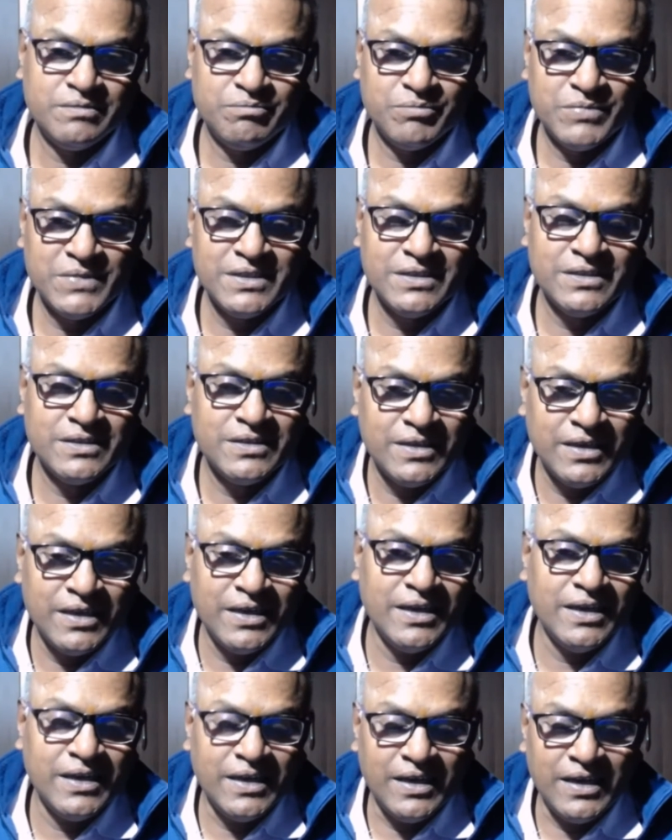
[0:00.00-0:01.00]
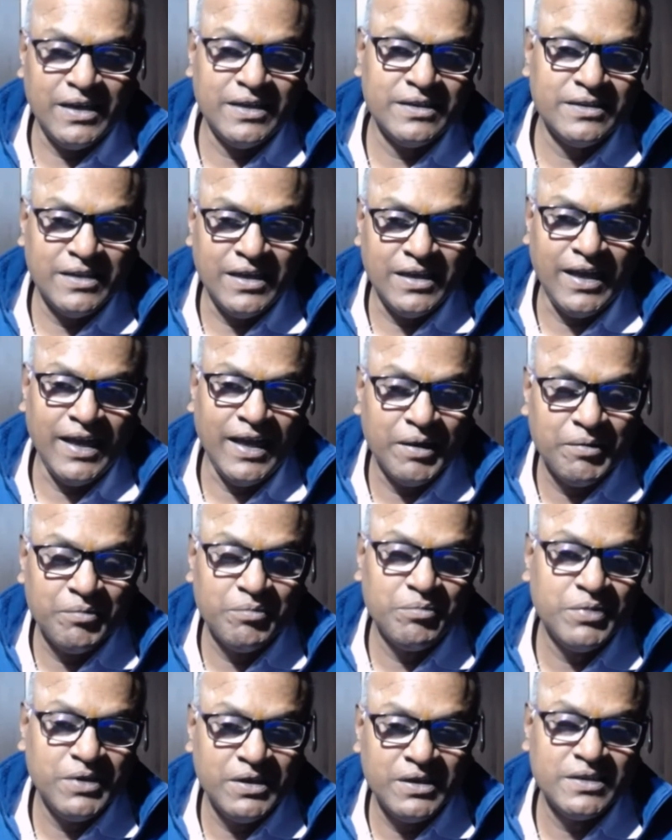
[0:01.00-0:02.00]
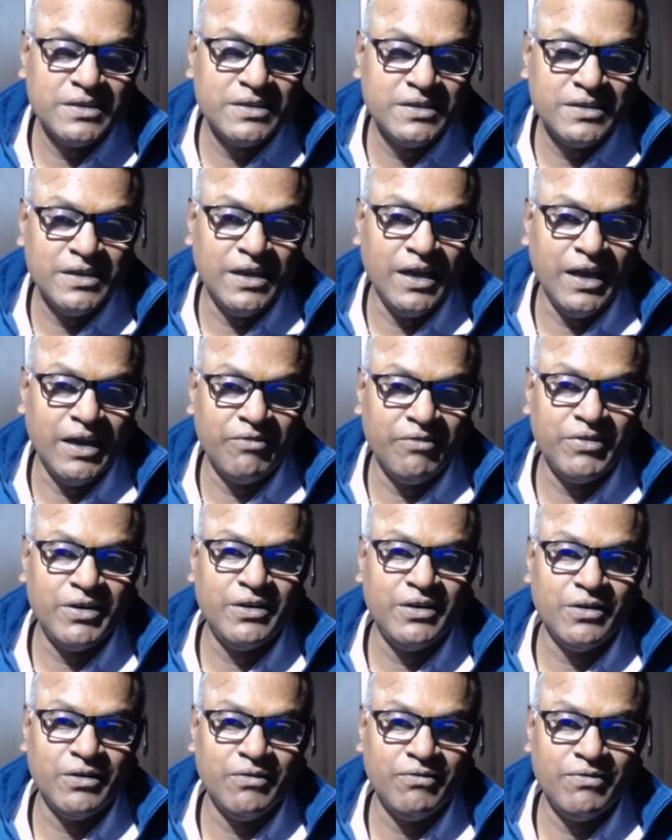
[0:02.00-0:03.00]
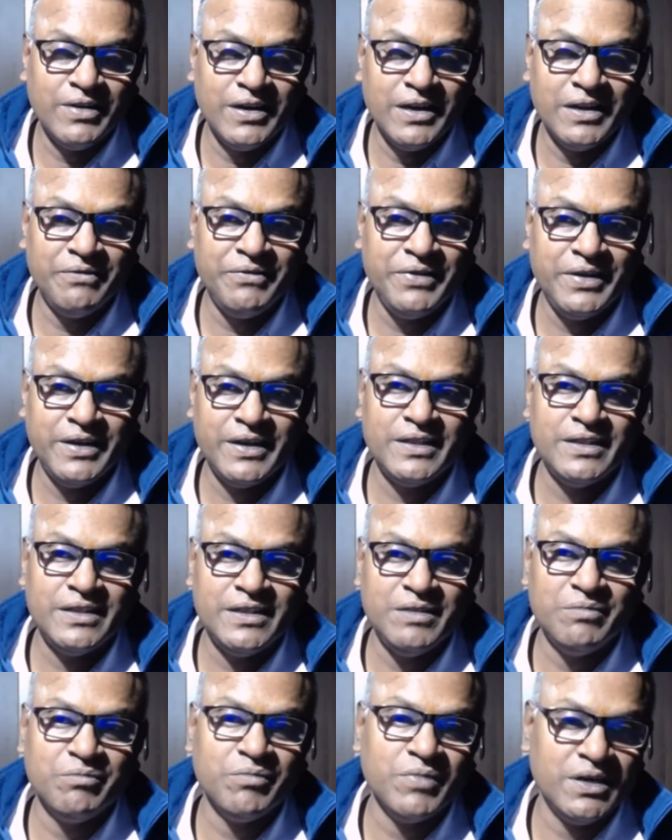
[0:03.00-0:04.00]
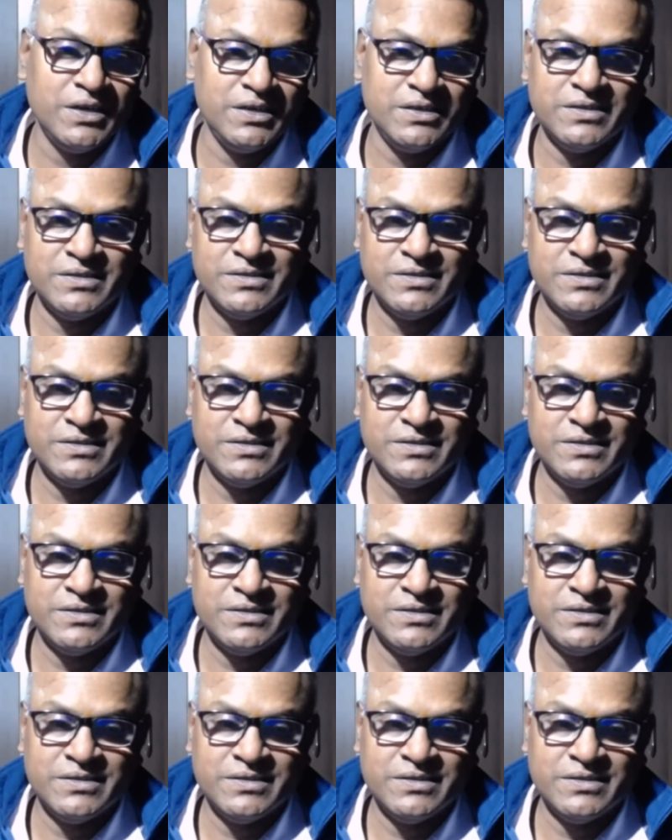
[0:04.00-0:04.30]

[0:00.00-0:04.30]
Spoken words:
Means they have been in the habit of living in the mud.